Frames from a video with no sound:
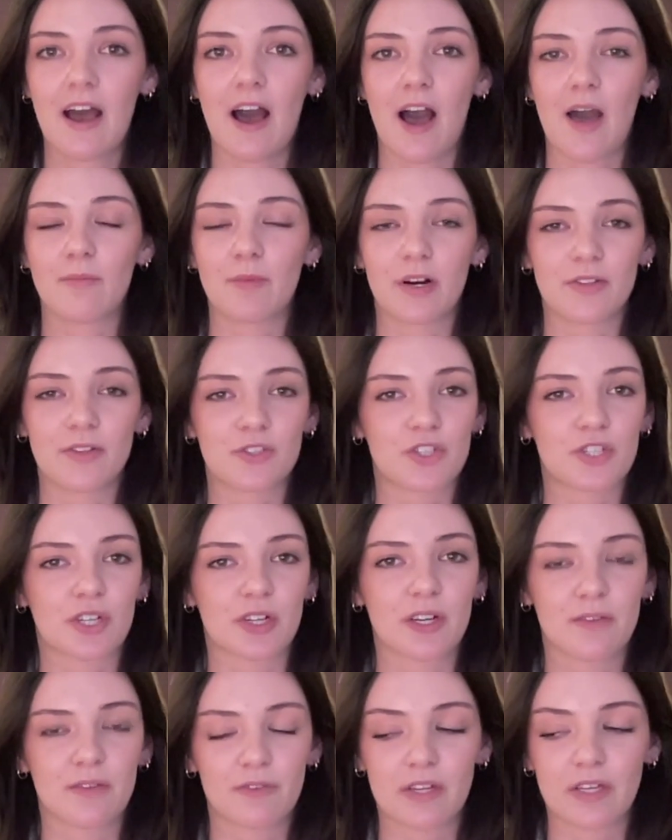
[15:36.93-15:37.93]
I'm
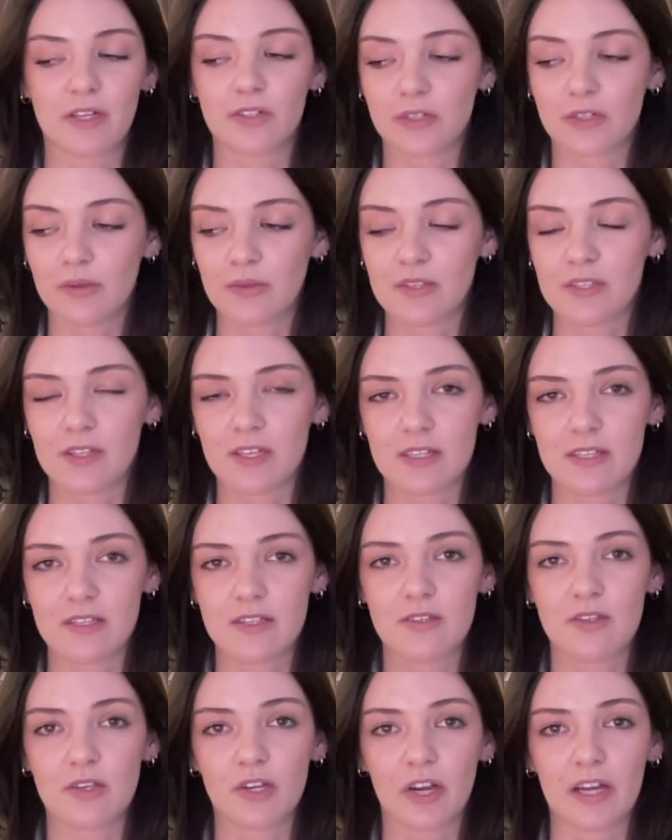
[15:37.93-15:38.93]
unsure if it includes
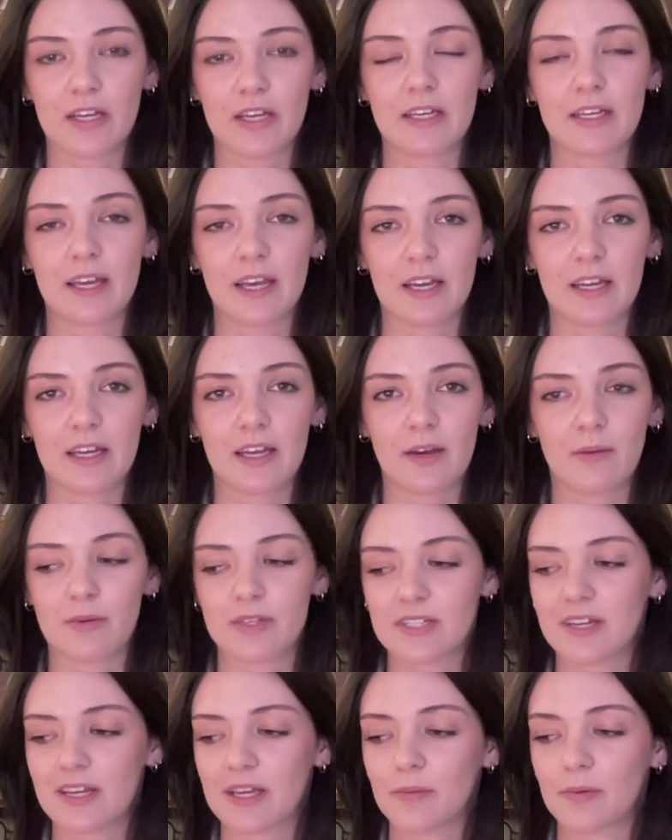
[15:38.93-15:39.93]
this Ukrainian aid. I
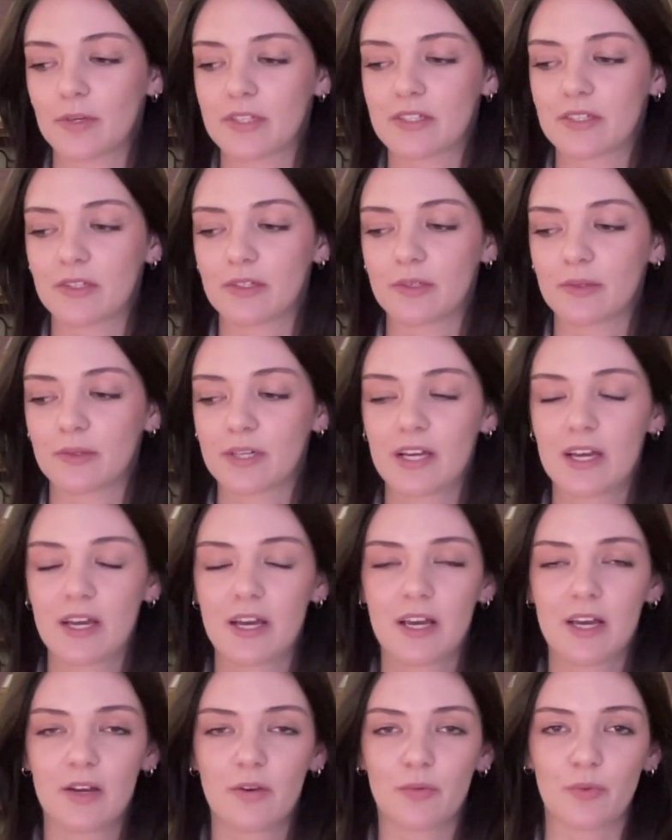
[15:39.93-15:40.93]
wasn't able to
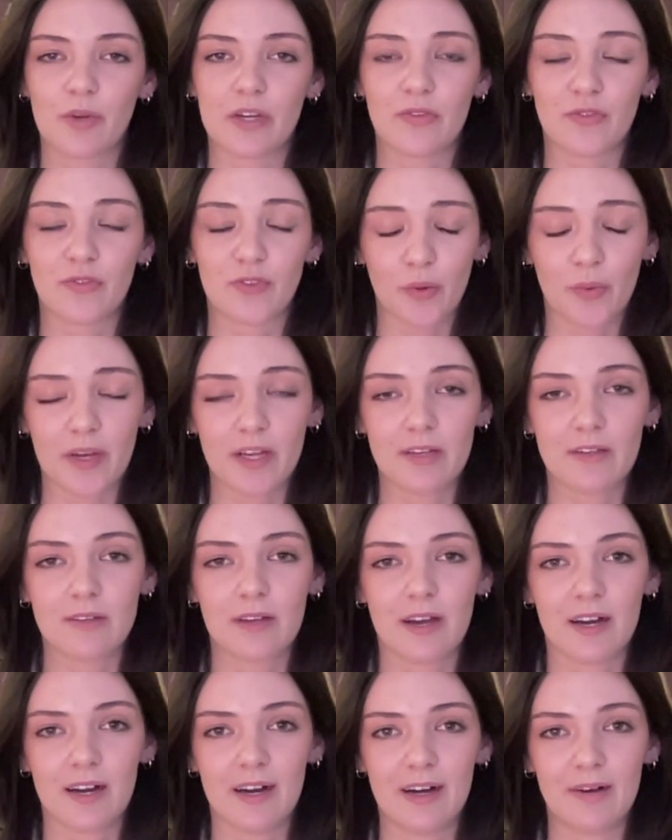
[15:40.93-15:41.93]
read through it
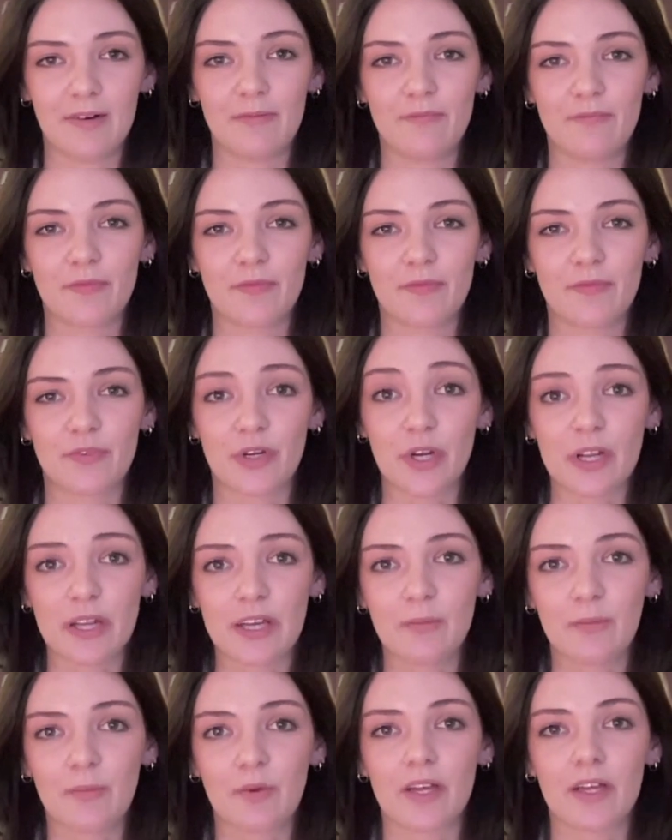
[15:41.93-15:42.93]
thoroughly,
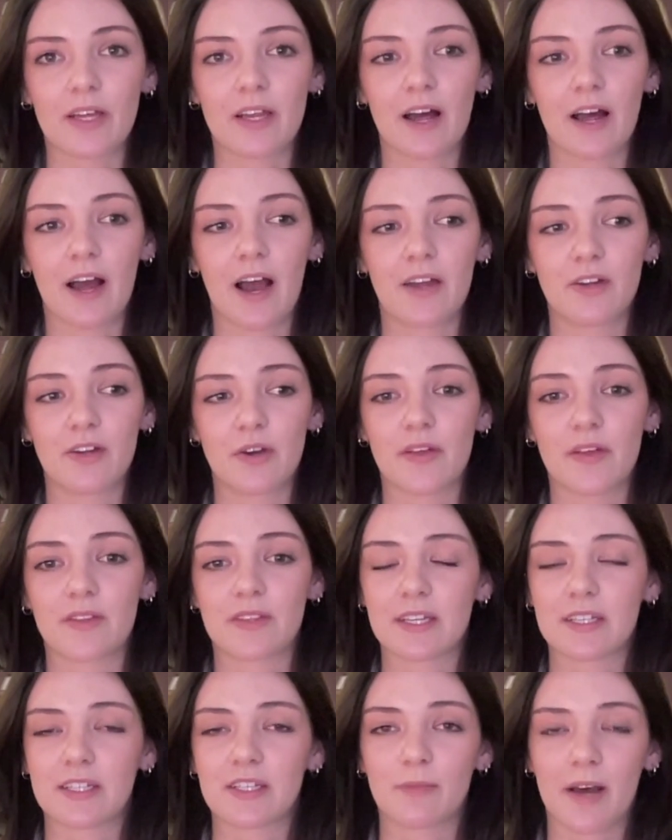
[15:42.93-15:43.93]
but I know that
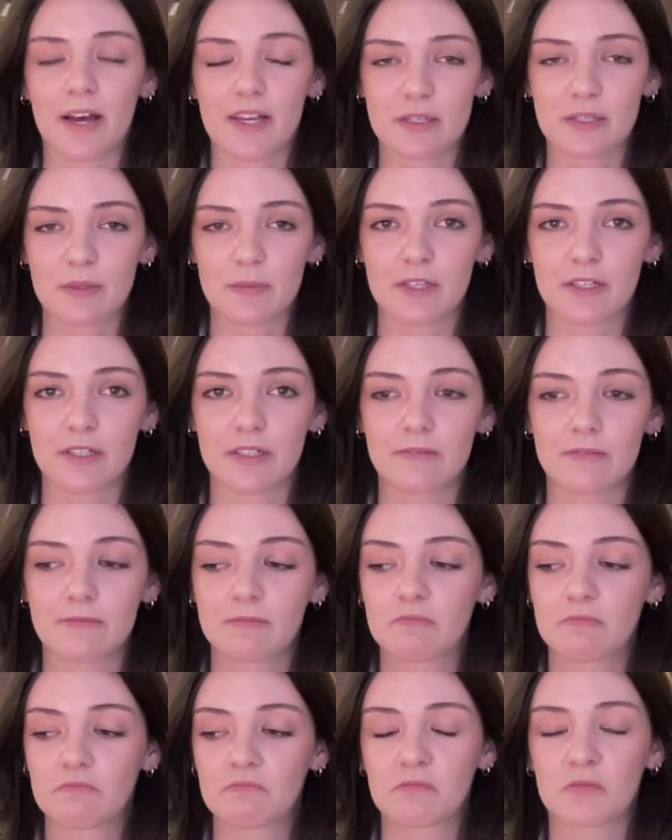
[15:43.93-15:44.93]
they did pass a bill
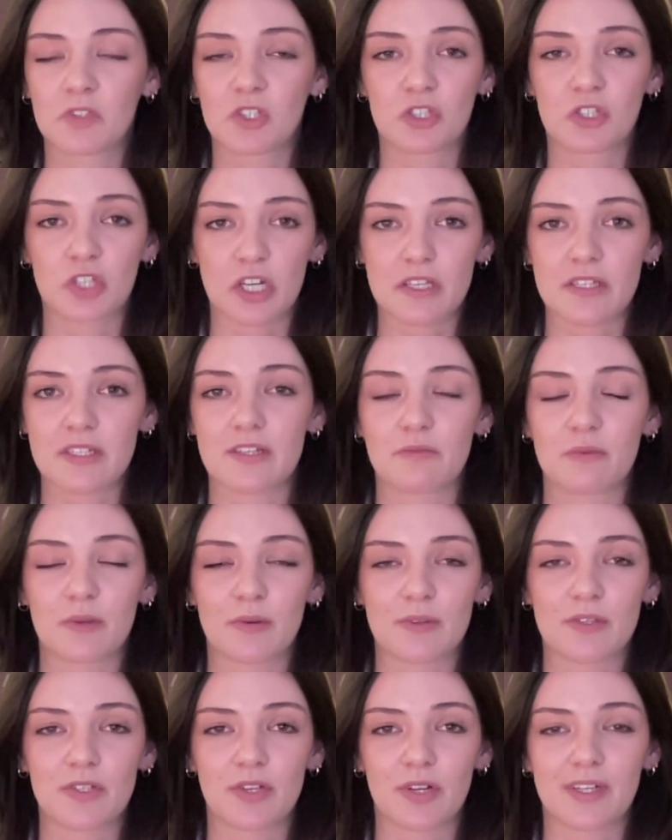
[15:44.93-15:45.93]
just as we
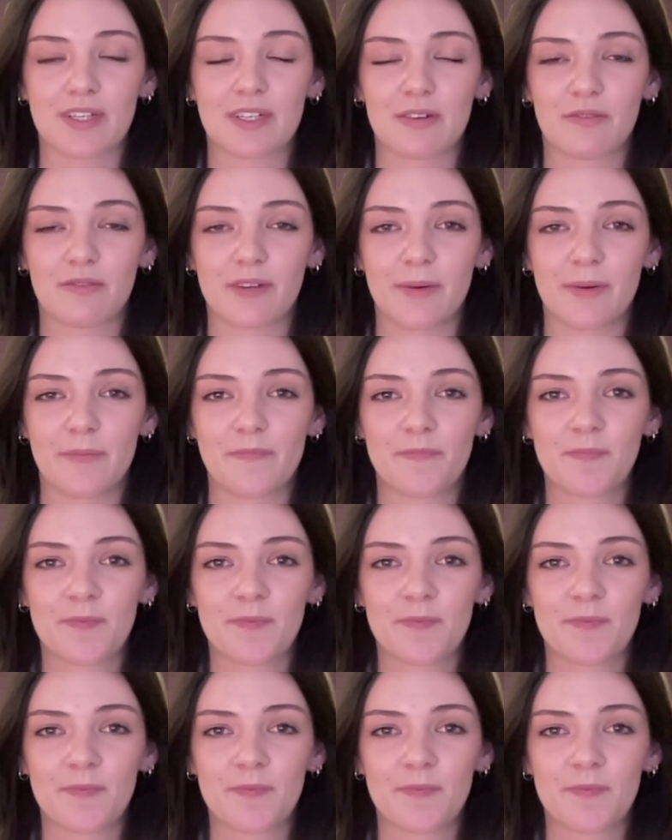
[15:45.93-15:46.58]
were starting to film.